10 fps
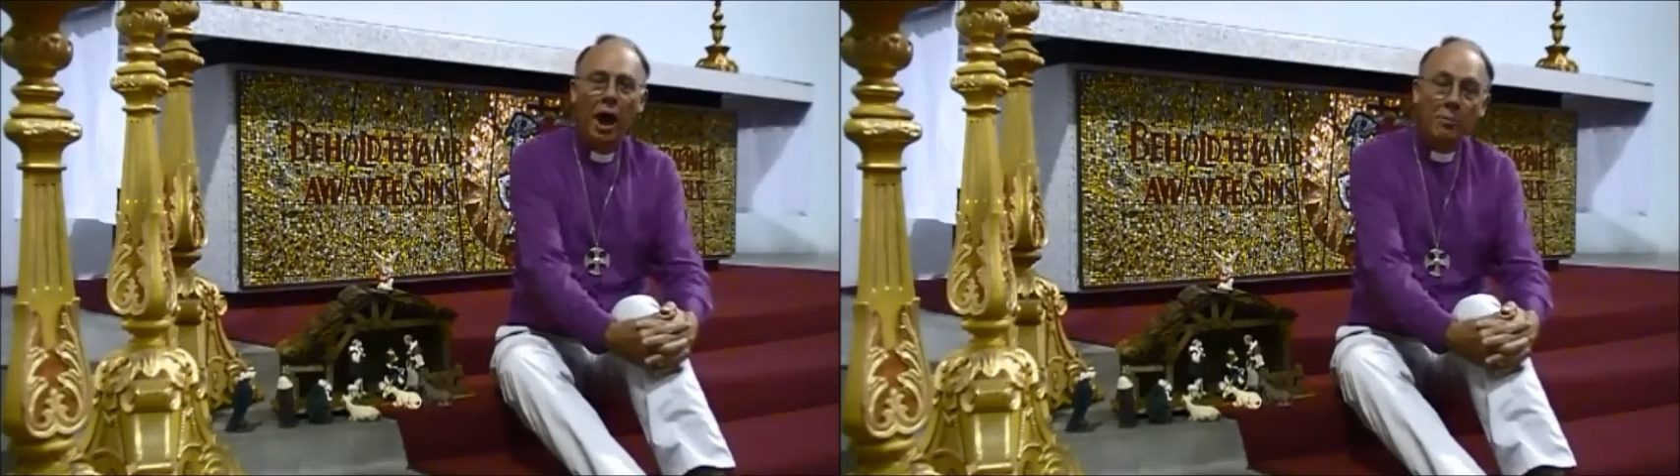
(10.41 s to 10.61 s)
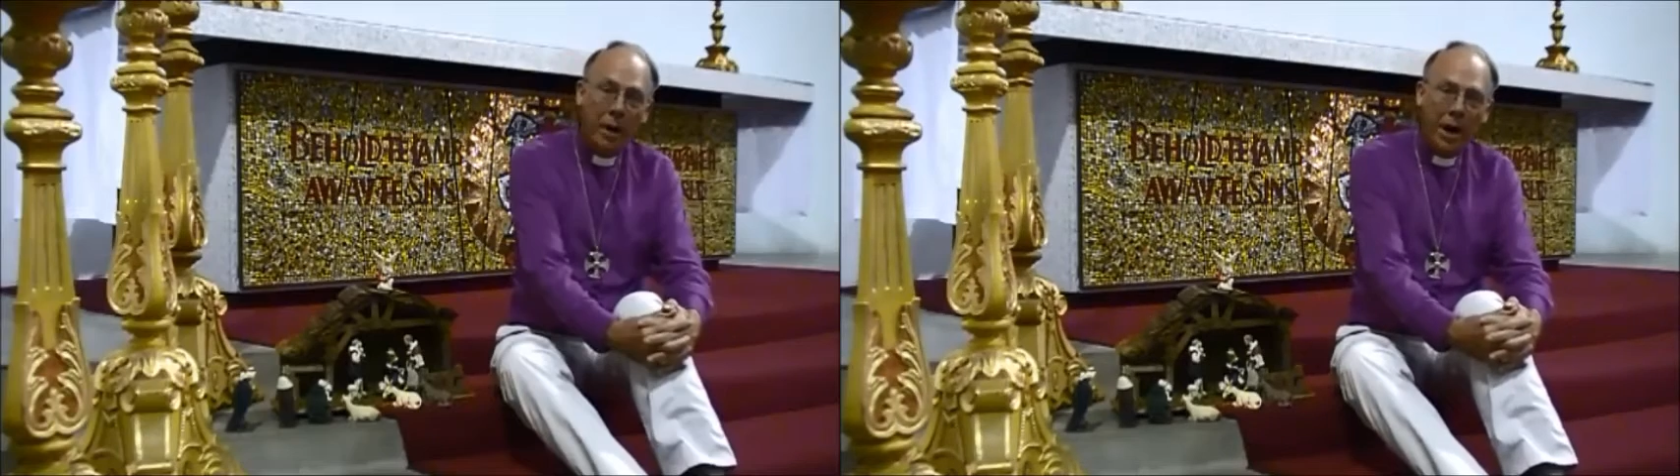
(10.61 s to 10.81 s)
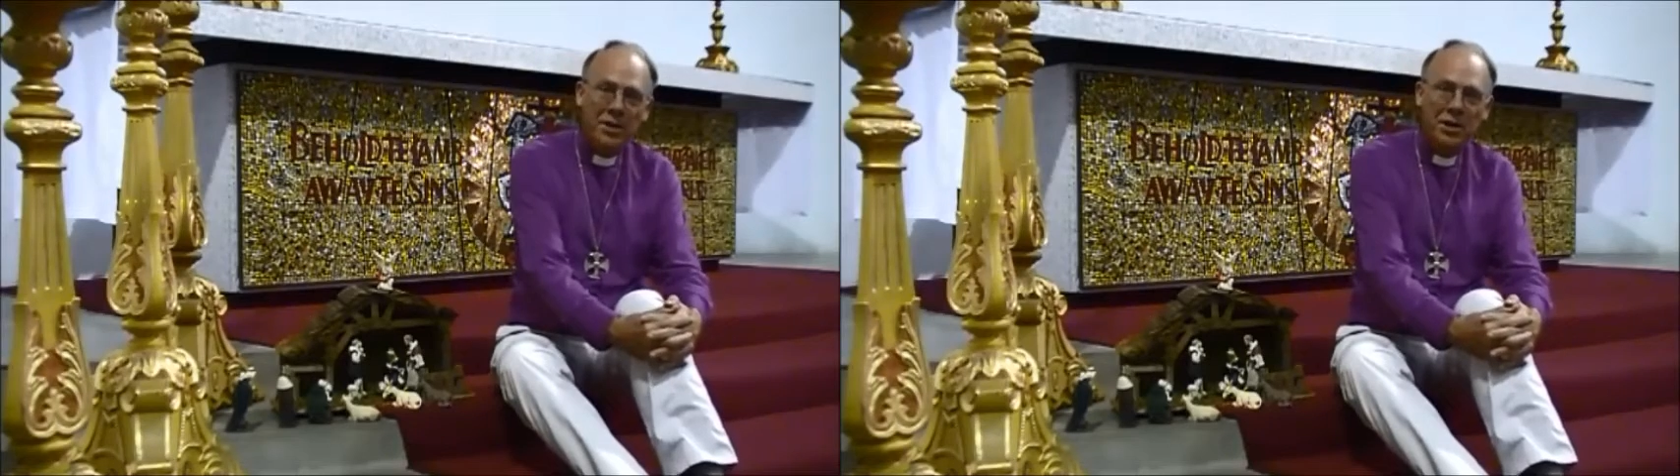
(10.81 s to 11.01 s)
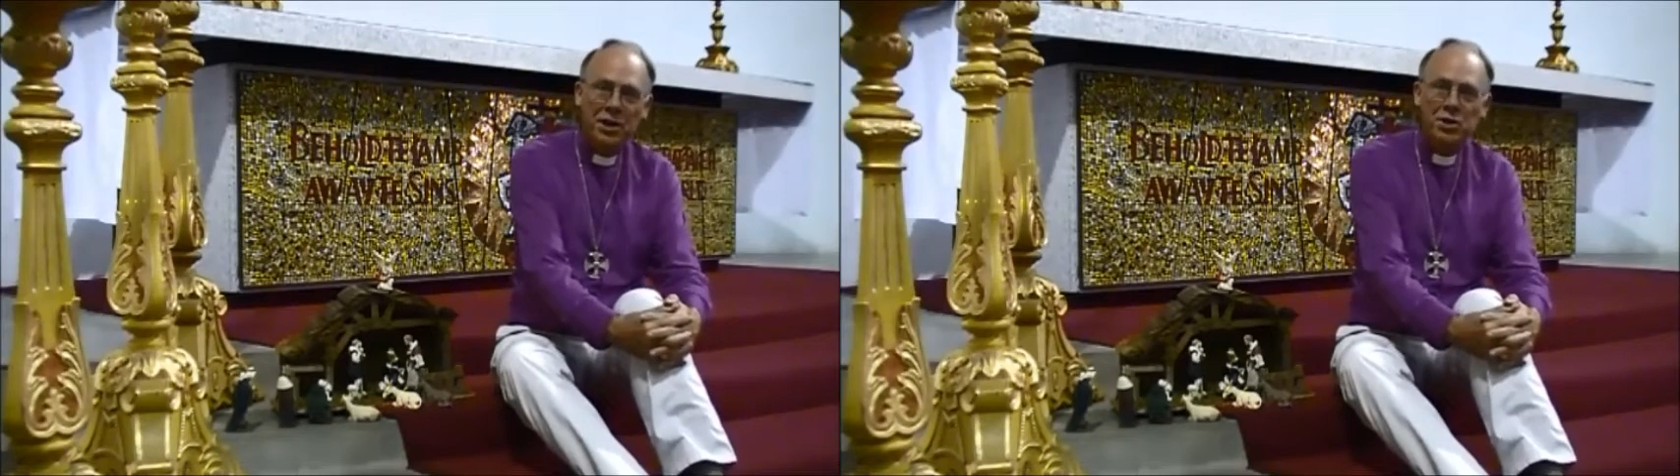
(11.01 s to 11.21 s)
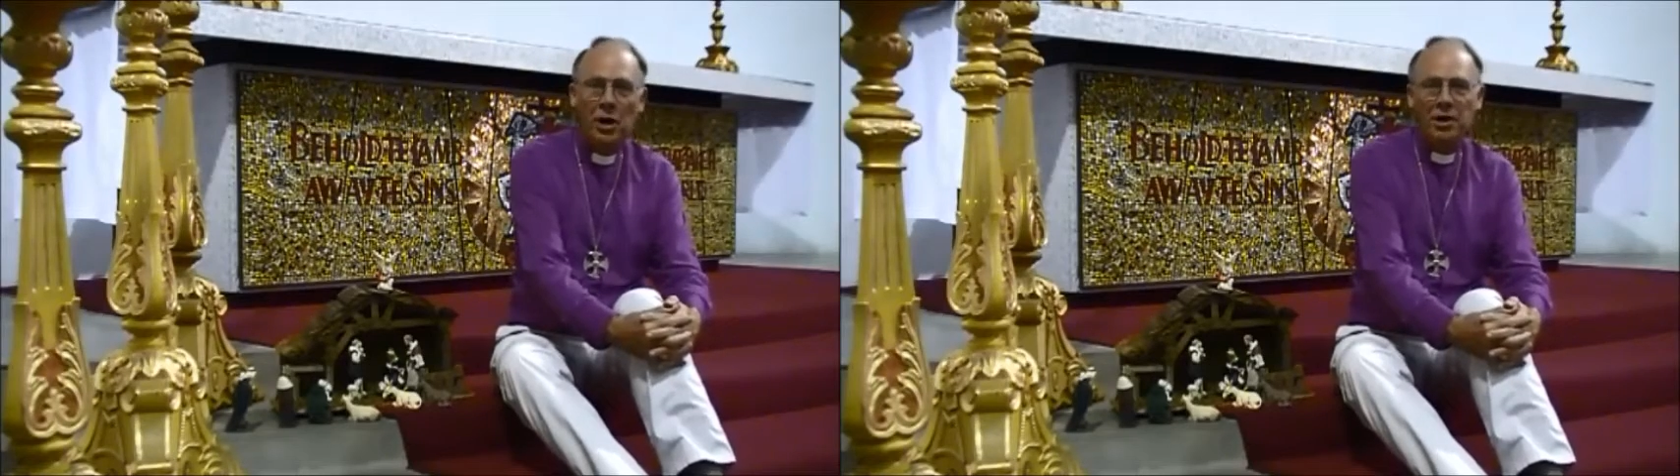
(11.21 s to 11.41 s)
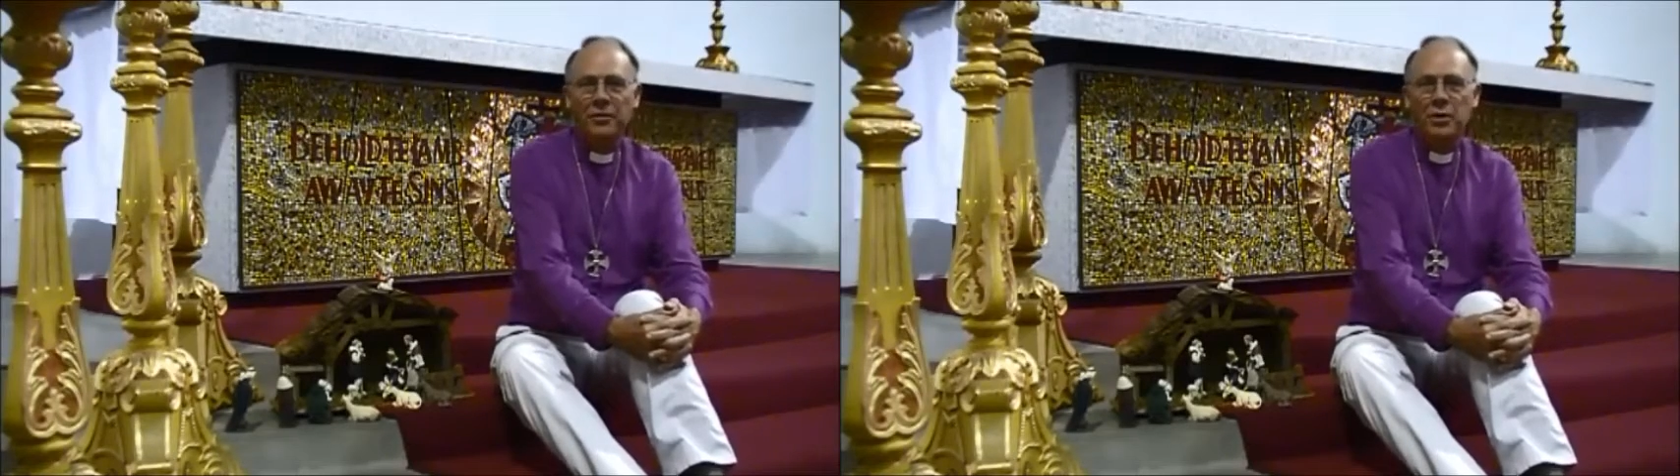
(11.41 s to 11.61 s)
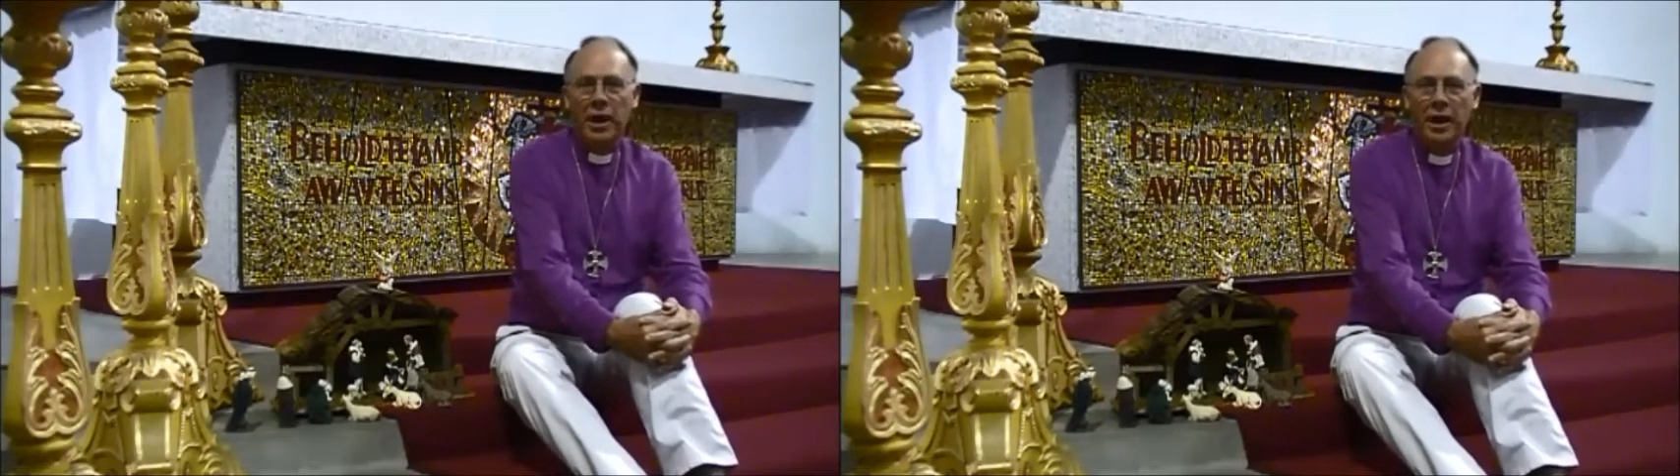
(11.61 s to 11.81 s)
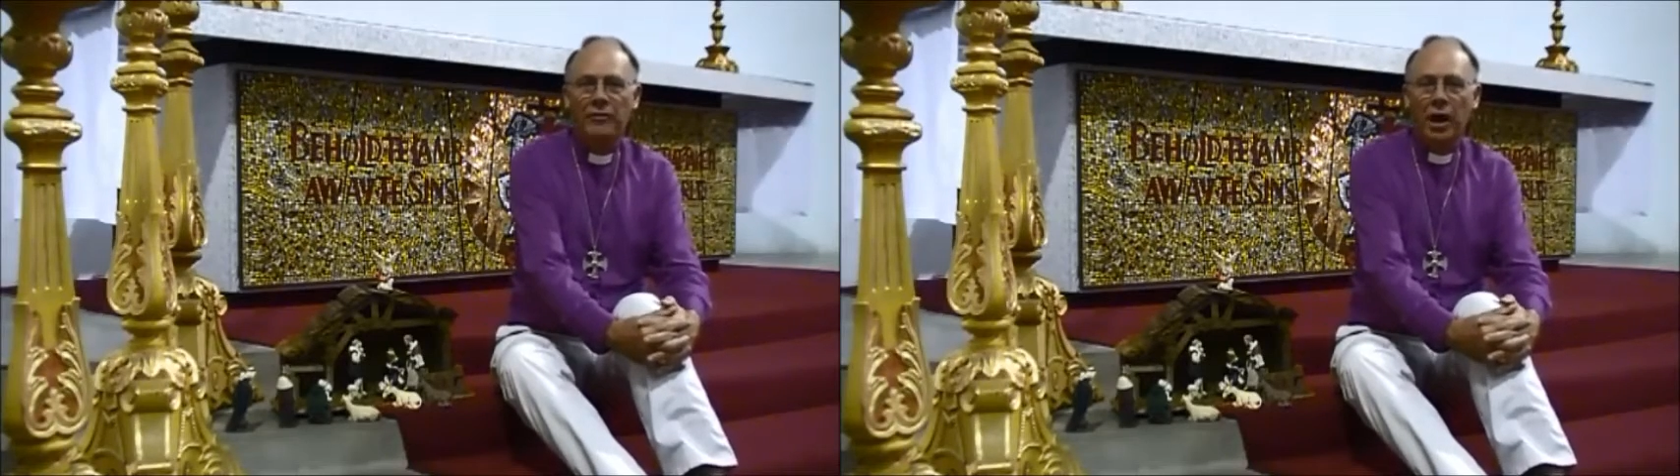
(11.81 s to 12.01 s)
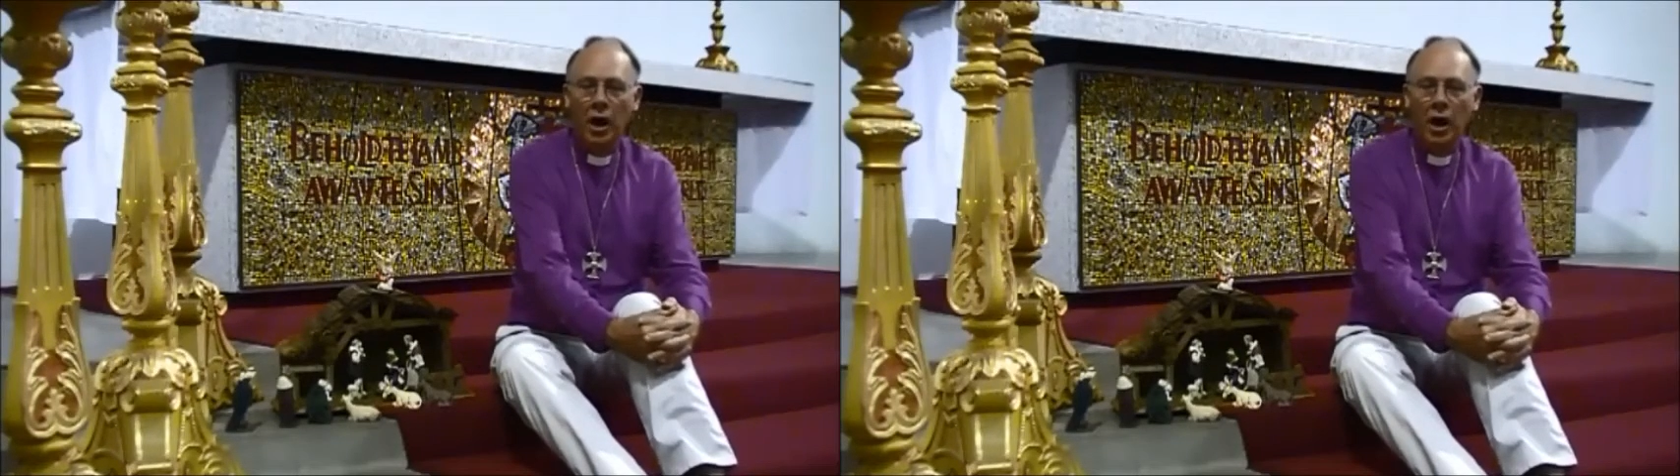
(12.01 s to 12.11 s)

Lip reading: I pray that each one of you have a